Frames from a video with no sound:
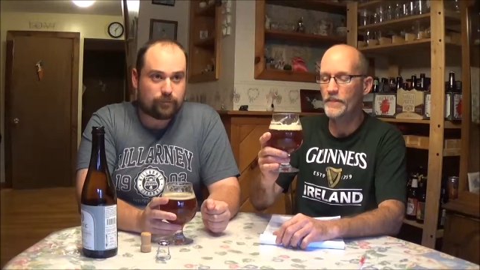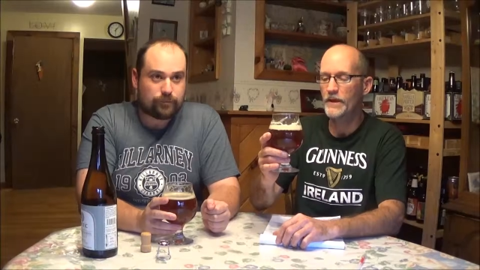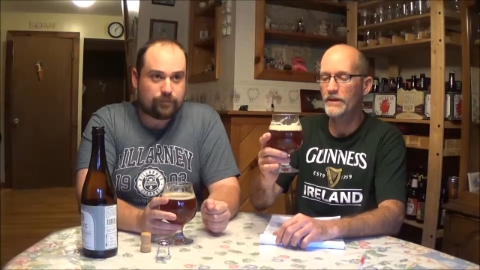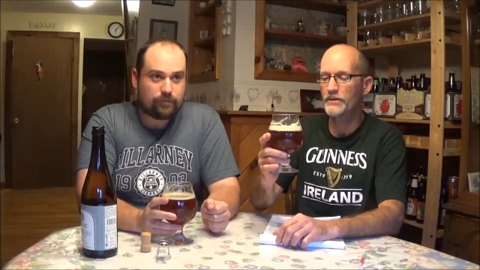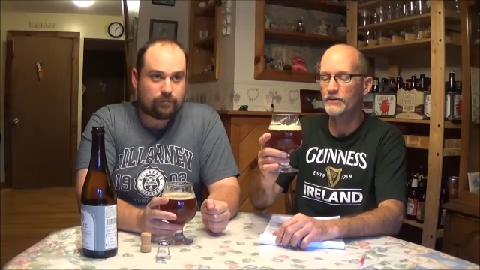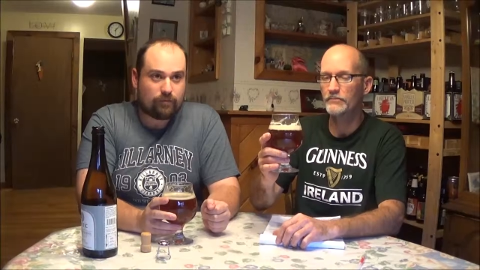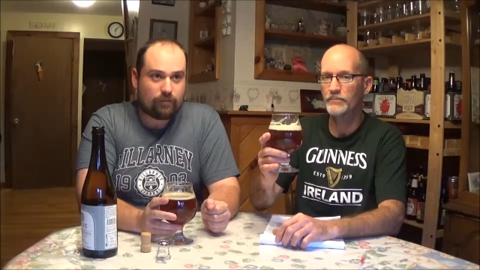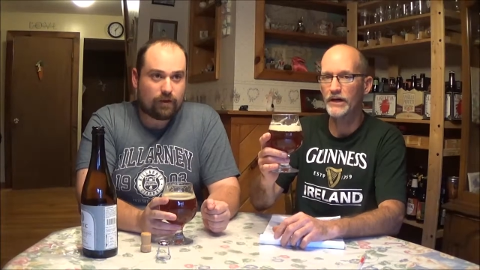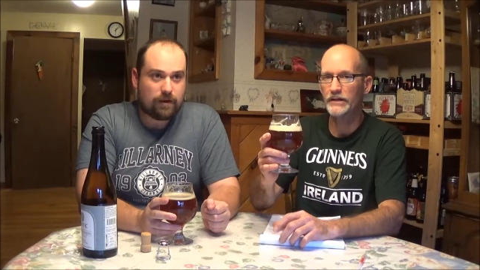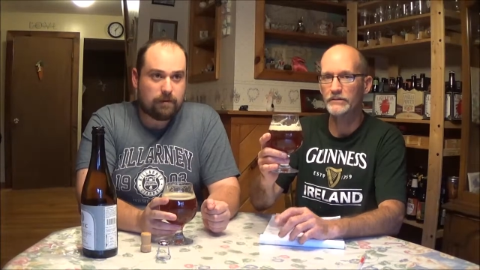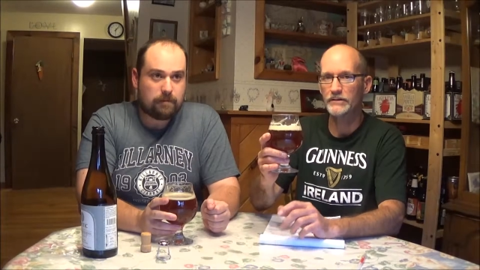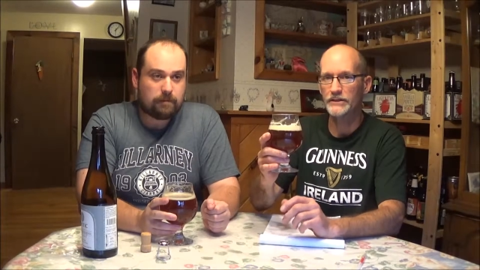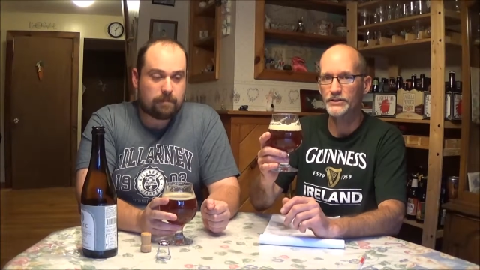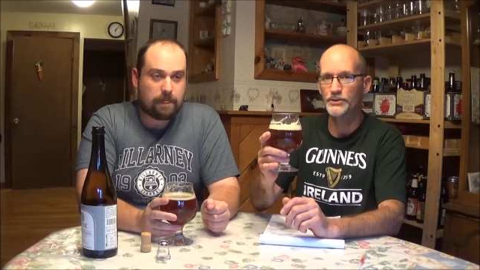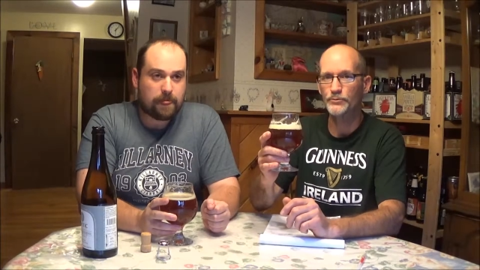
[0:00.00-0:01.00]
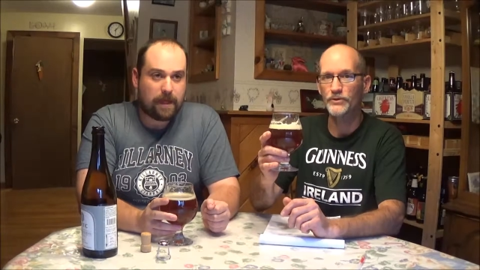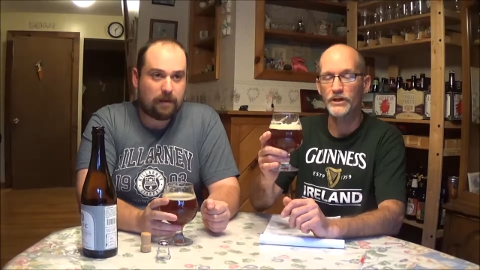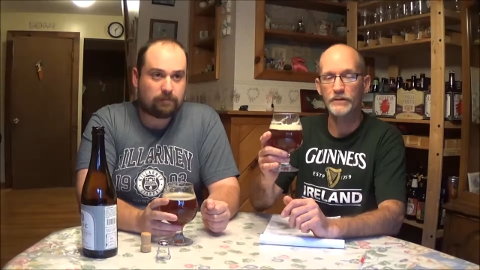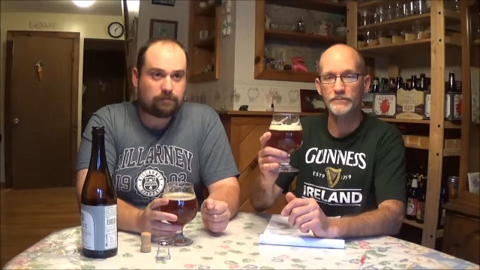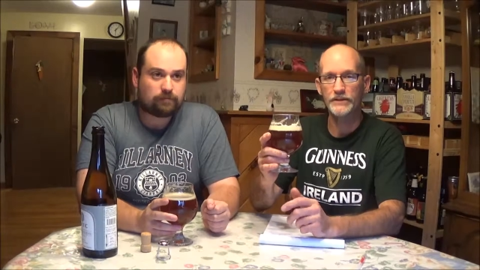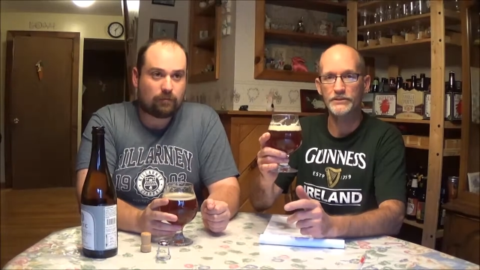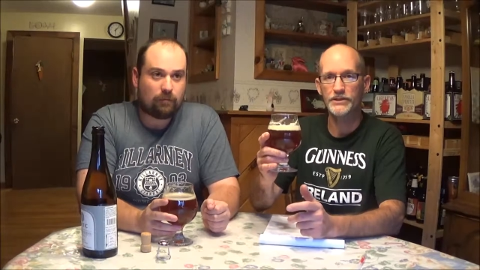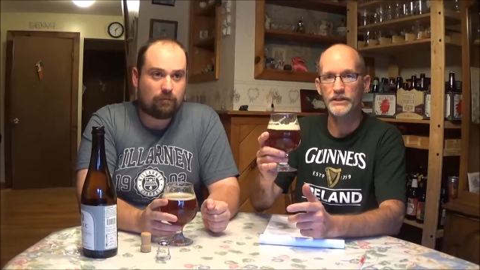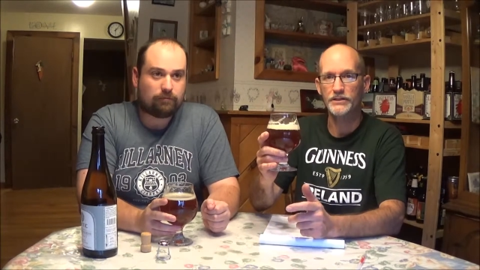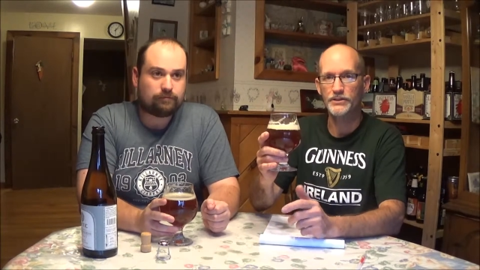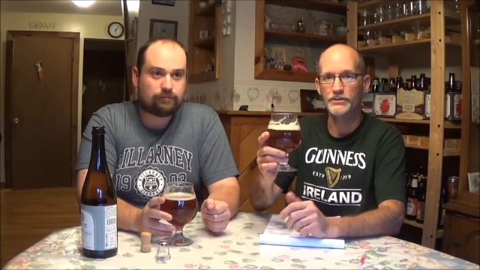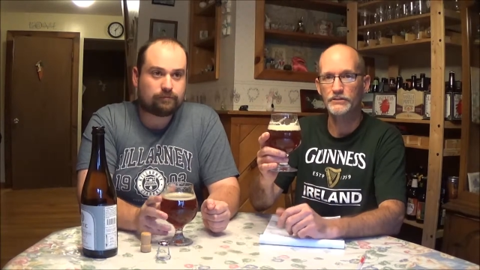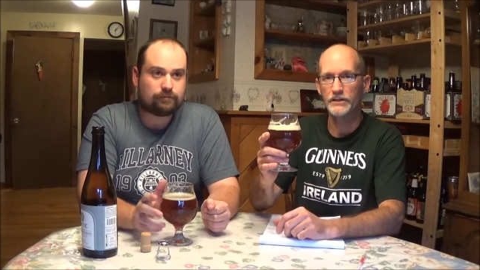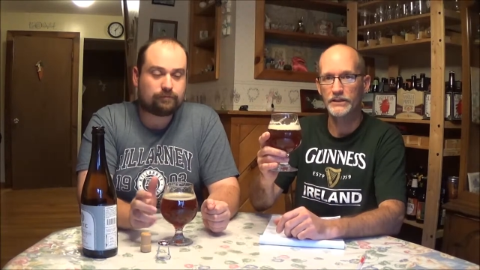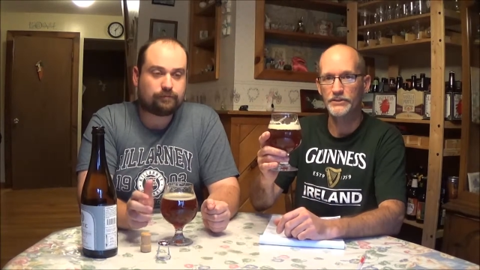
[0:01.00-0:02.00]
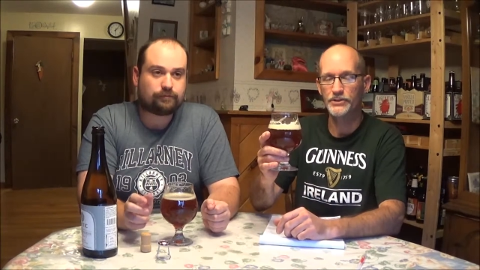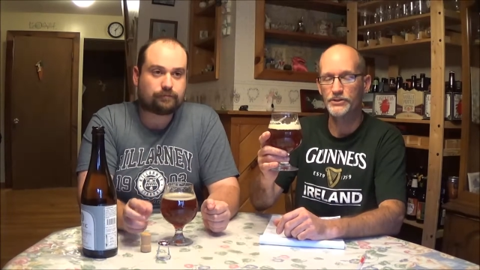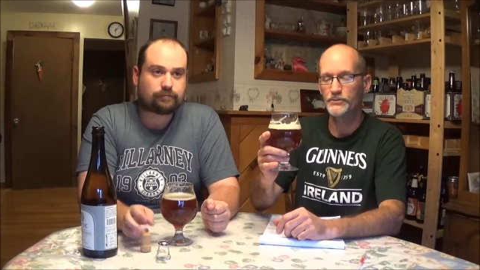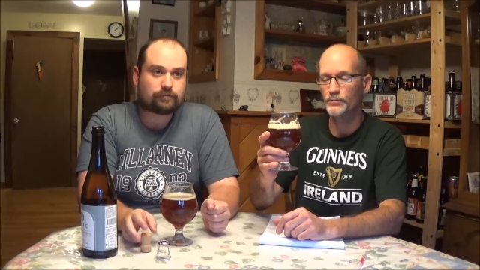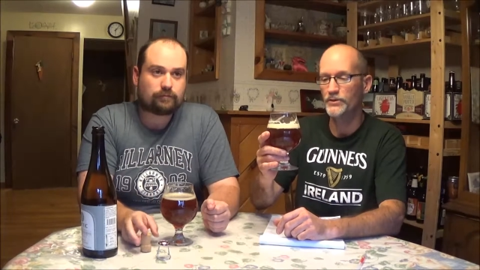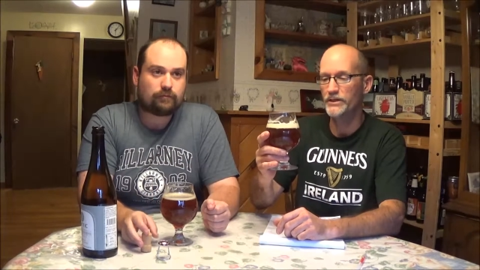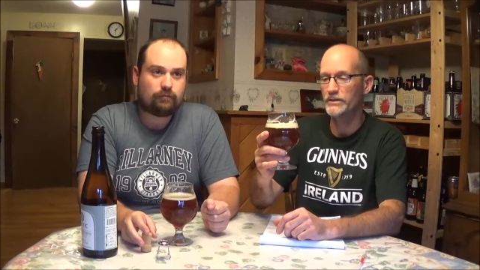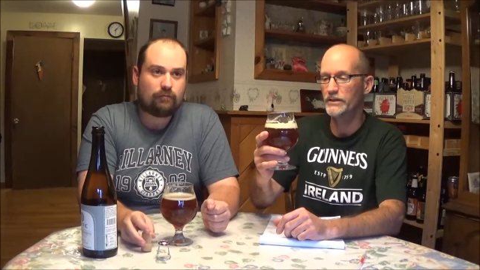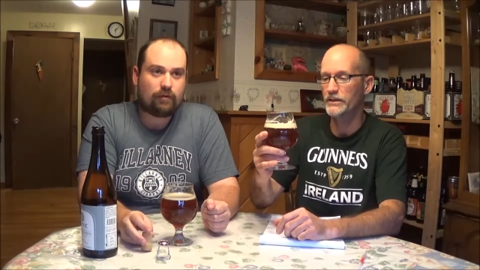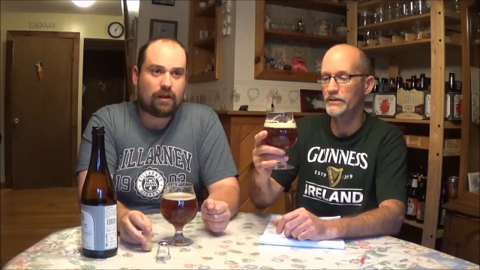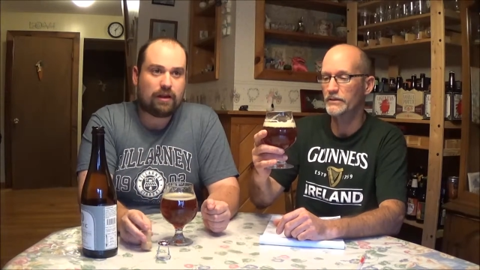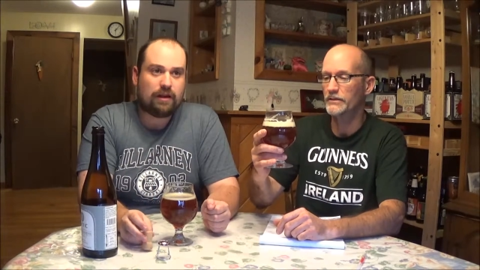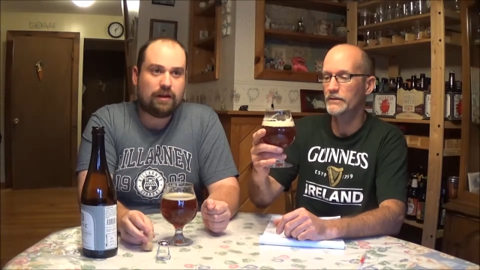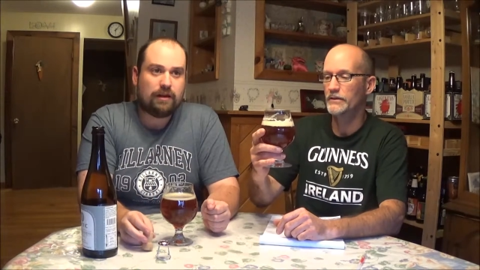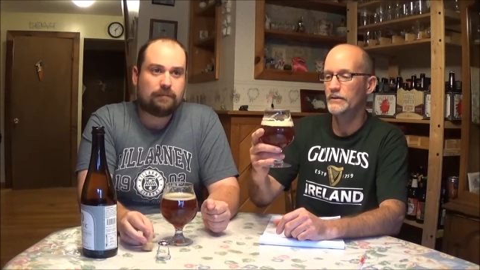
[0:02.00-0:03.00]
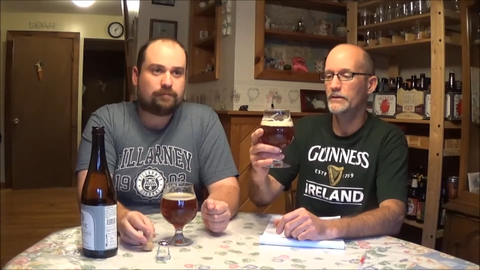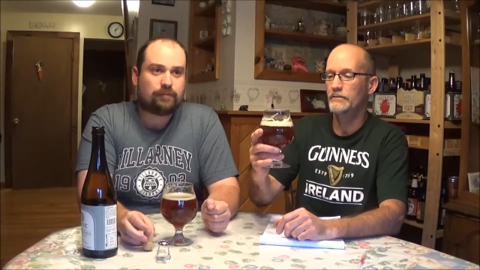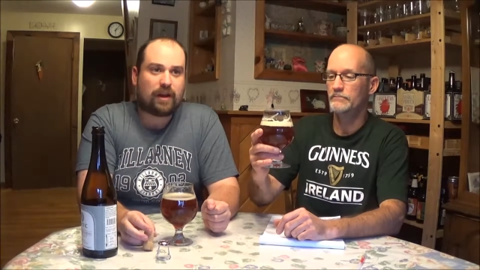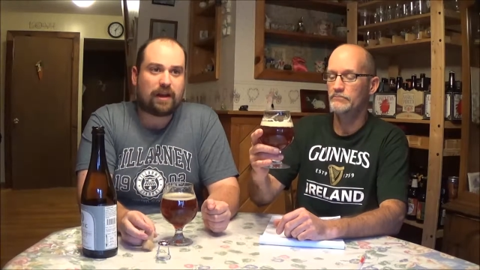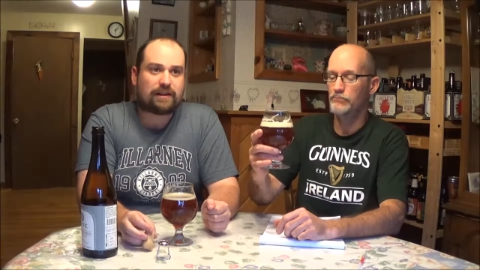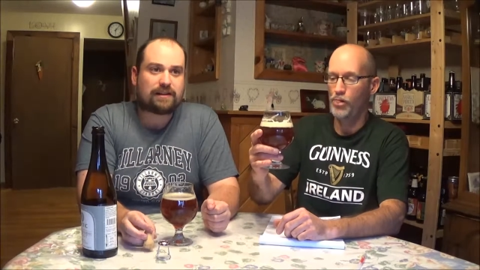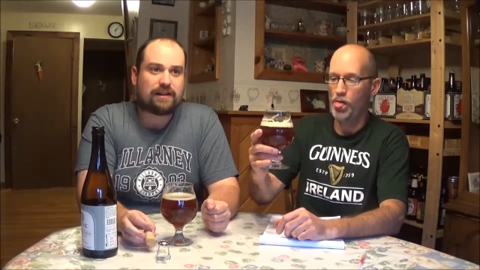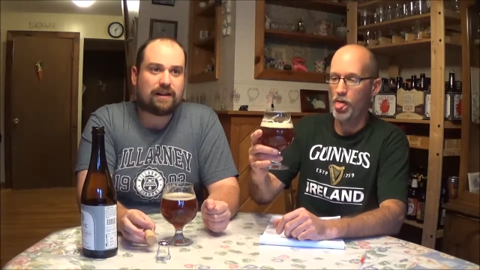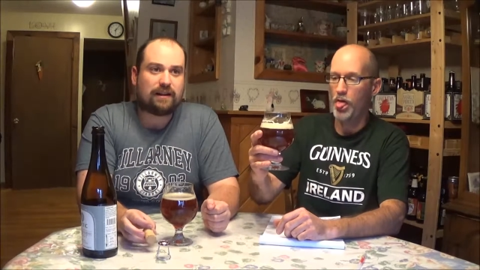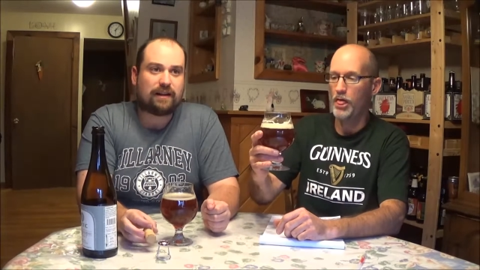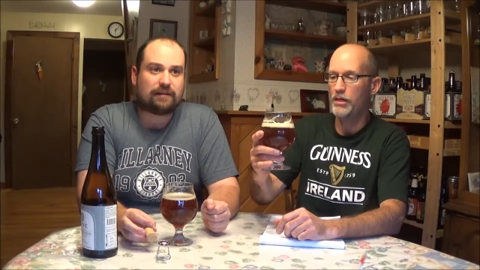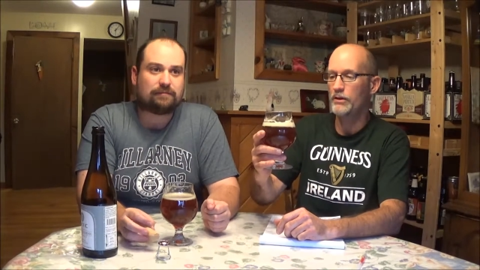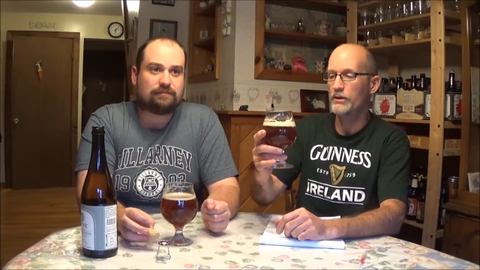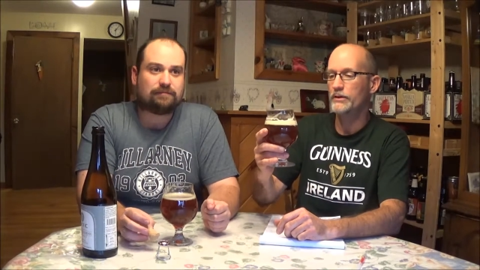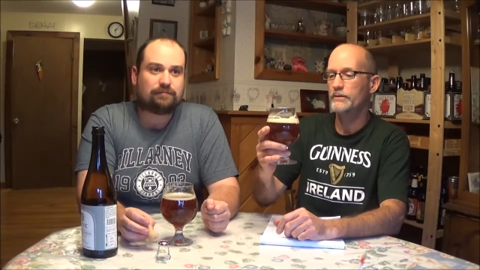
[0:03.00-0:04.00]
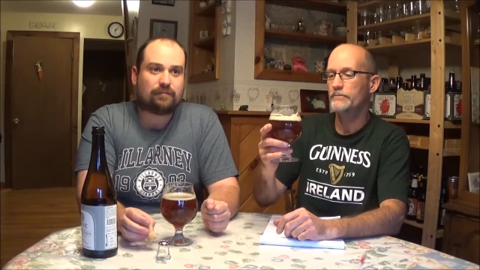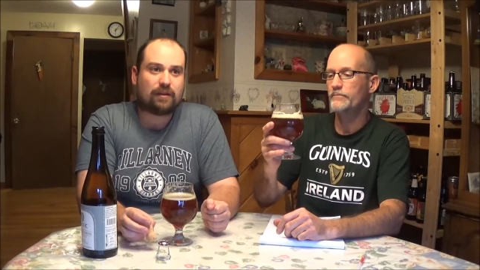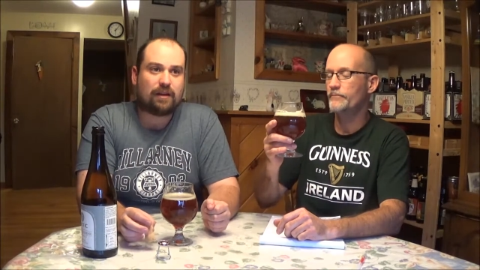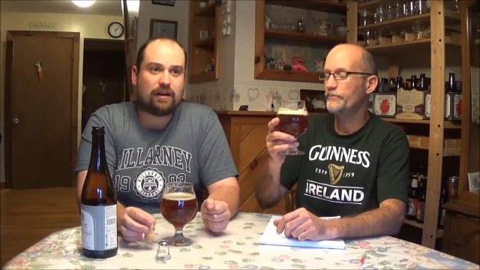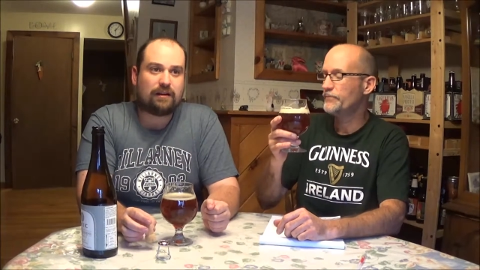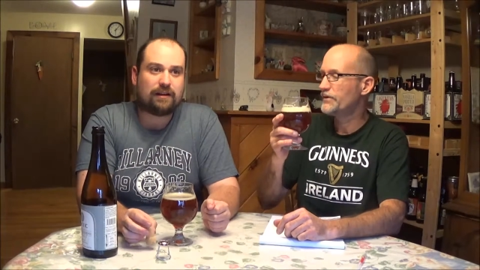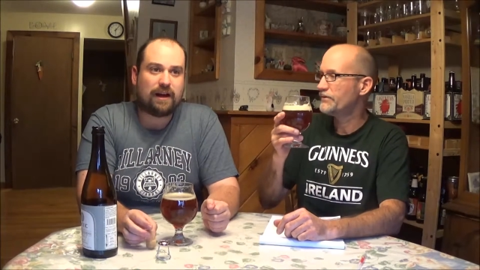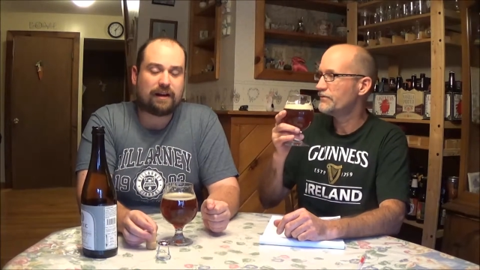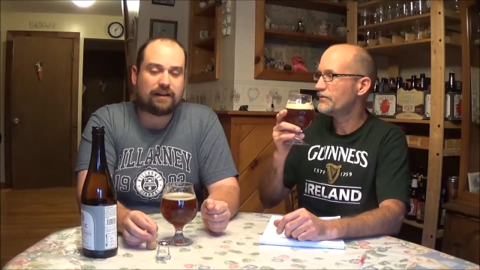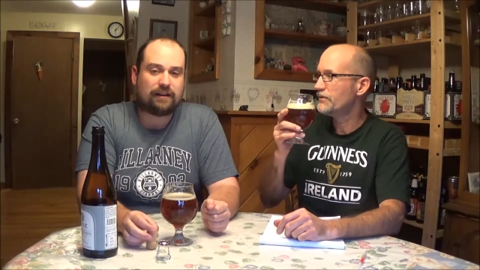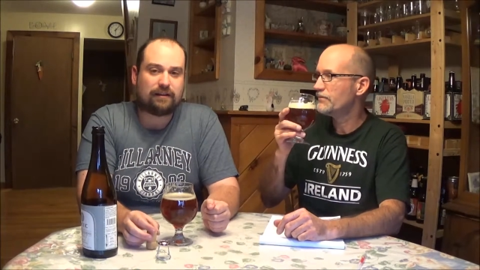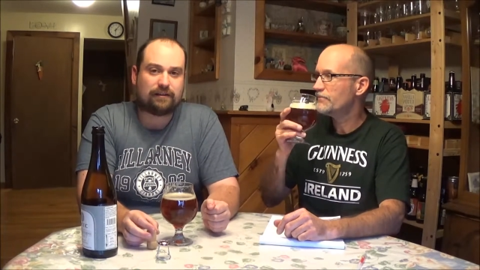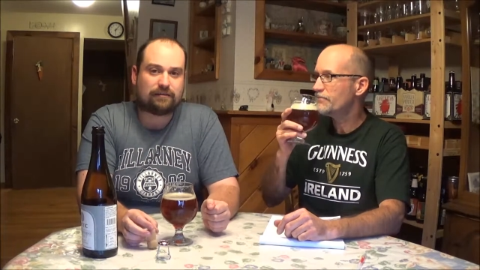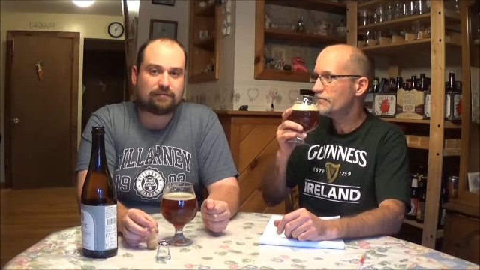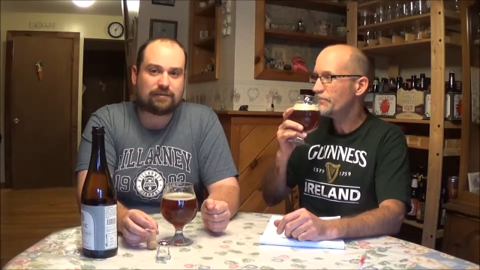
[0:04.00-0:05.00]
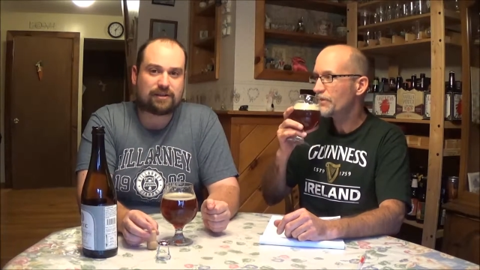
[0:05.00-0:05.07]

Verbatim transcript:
Speaker 1: You know, mildly sweet. I'm not saying it's like sweet, like. Yeah, it's bleh. Not like knock your